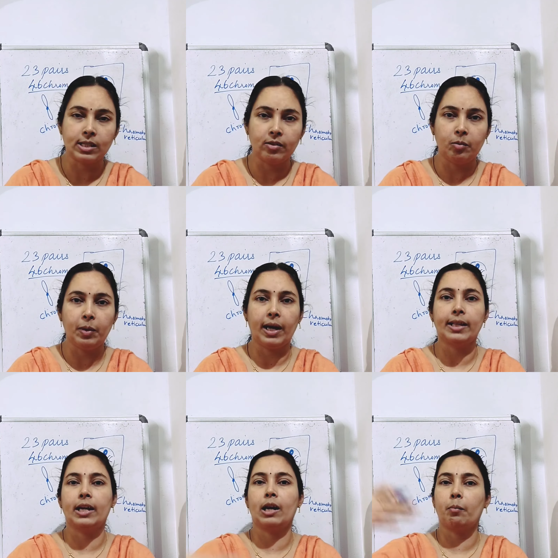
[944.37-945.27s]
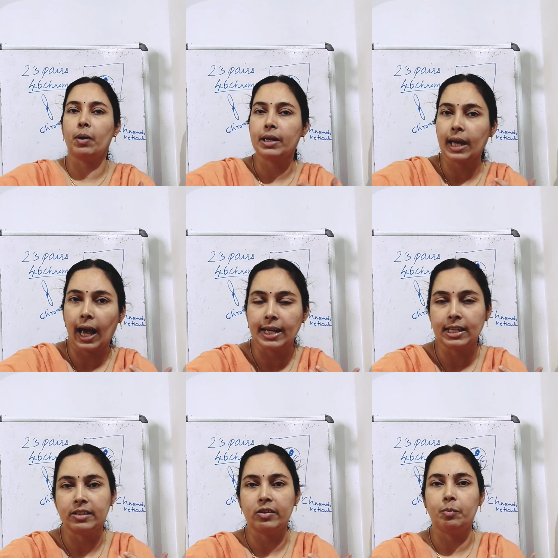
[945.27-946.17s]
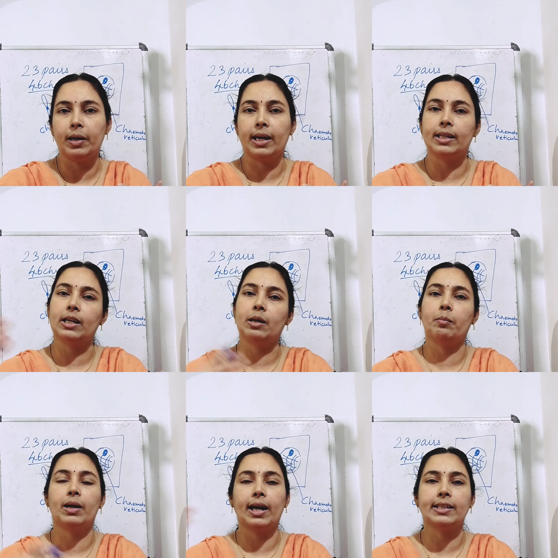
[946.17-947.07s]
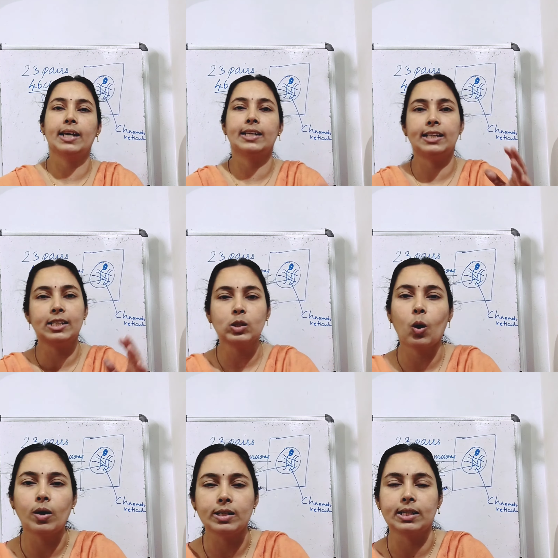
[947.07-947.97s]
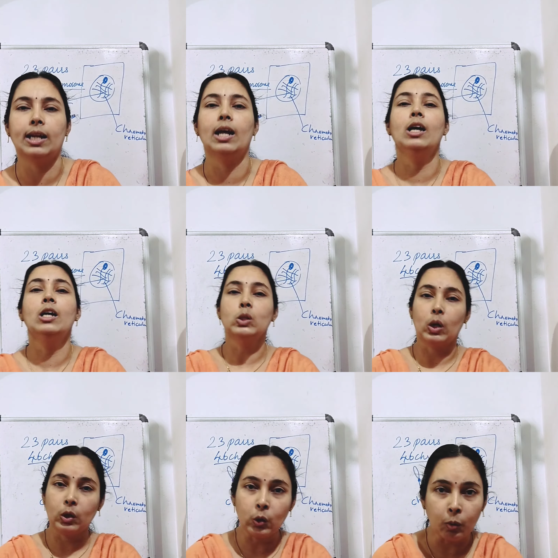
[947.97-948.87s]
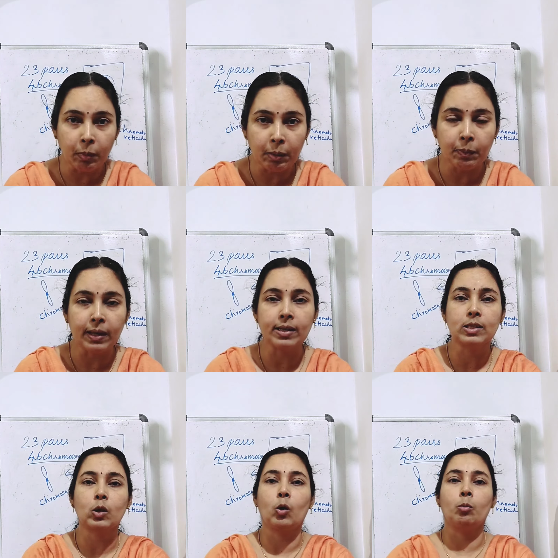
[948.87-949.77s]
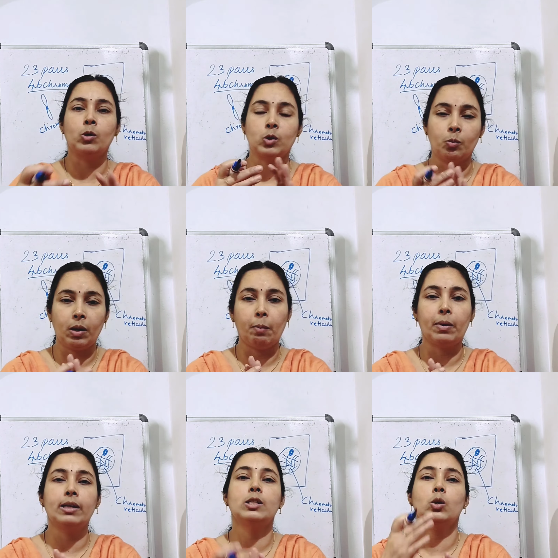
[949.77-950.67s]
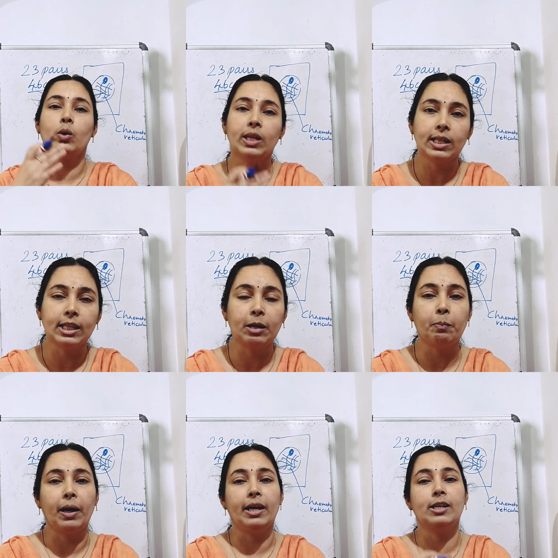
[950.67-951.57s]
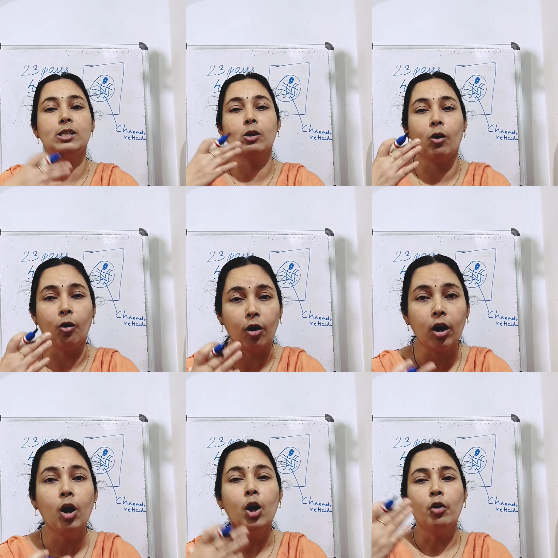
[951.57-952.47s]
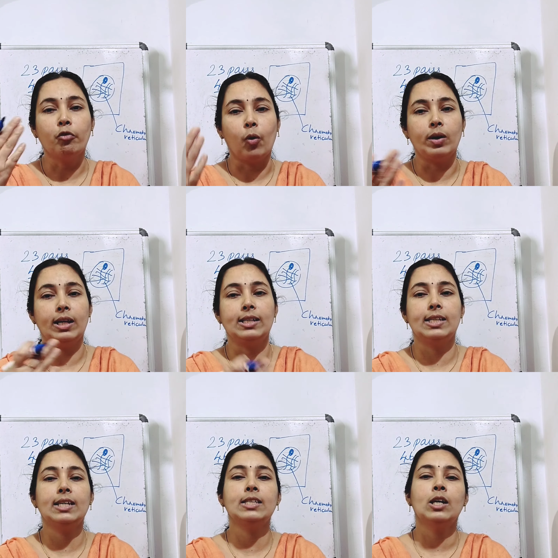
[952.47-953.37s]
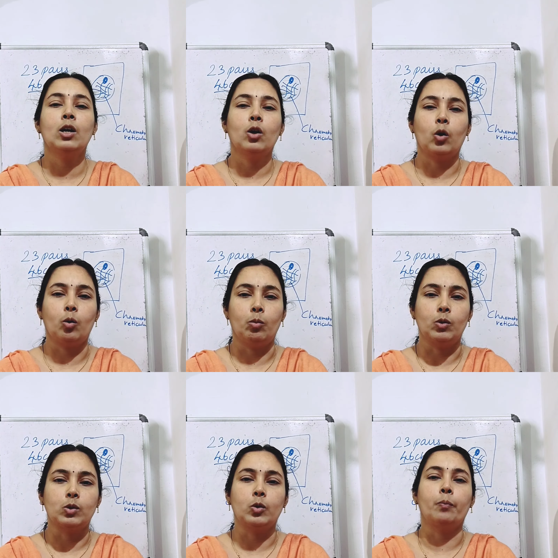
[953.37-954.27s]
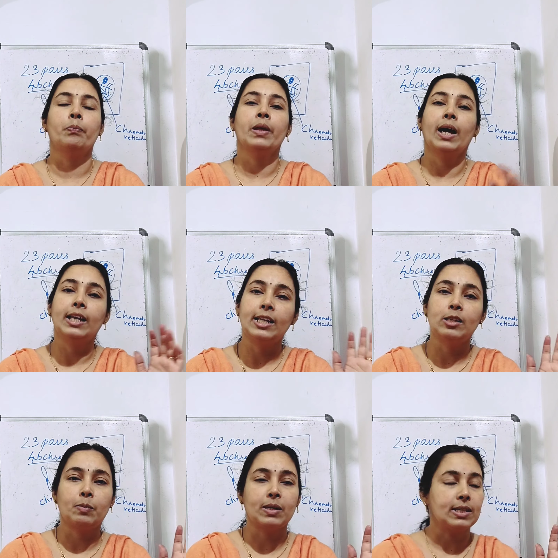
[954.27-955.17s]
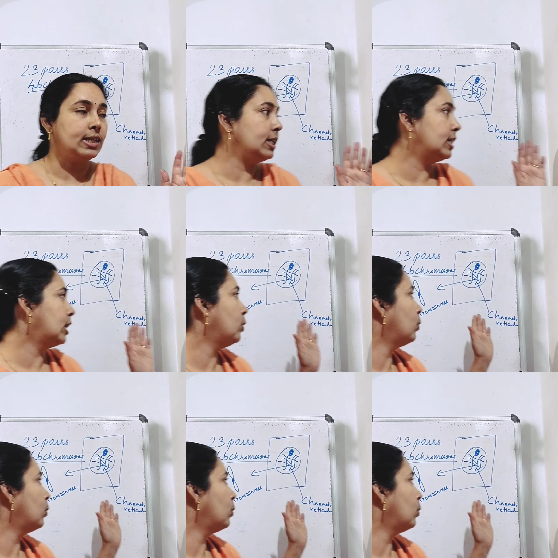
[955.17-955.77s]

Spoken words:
it will be another number, cat it will be another number, like that. It is constant. So in human beings, chromosome number is 23 pairs or 46 chromosome, and it is present in the